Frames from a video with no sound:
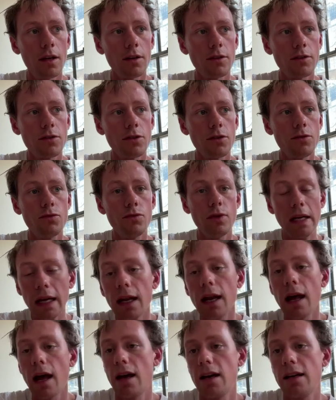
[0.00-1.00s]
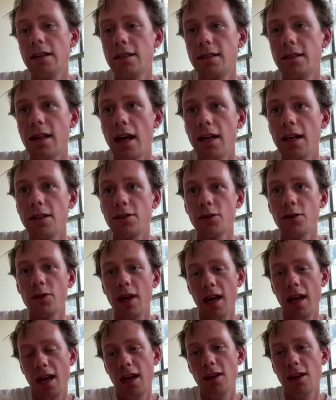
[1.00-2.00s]
to realize that it's
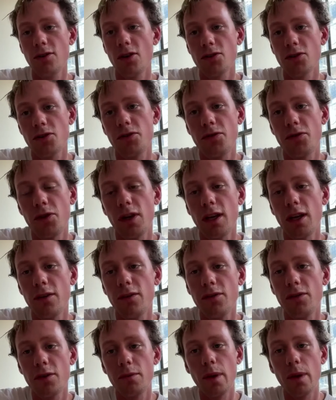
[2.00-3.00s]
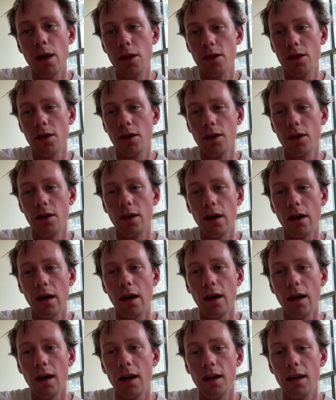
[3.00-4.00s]
okay not to forgive your mother,
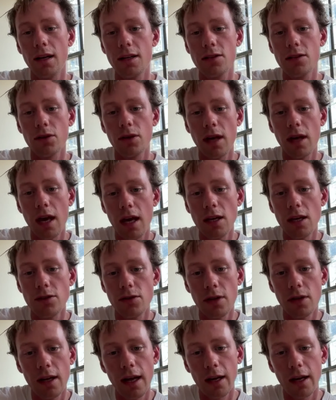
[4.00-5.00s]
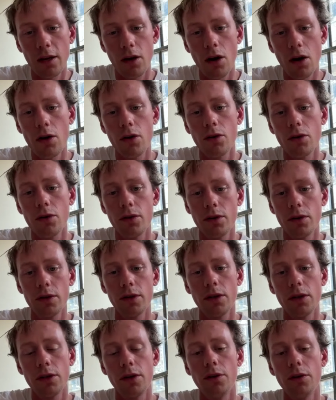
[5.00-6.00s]
and it's okay to let go,
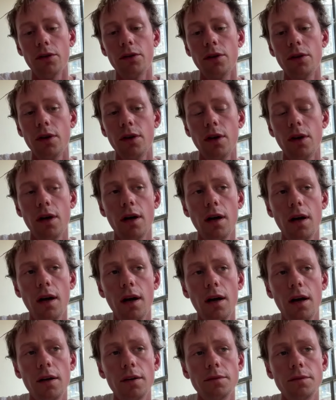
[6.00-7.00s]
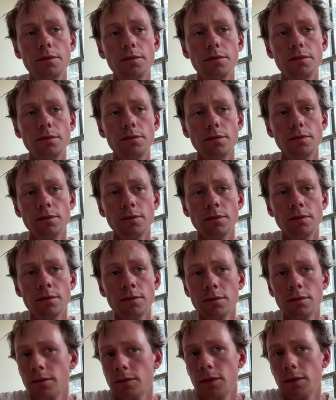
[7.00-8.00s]

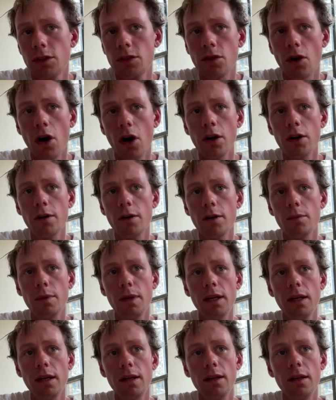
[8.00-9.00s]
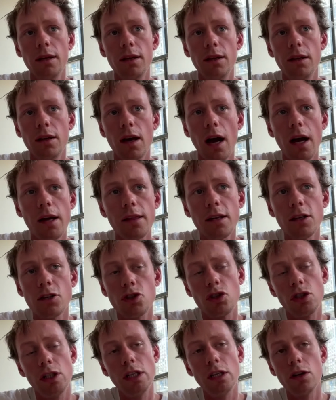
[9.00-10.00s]
because arguably, I think
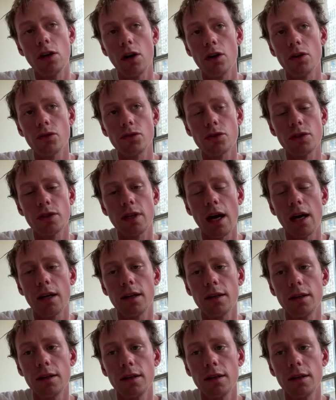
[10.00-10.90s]
she knows that.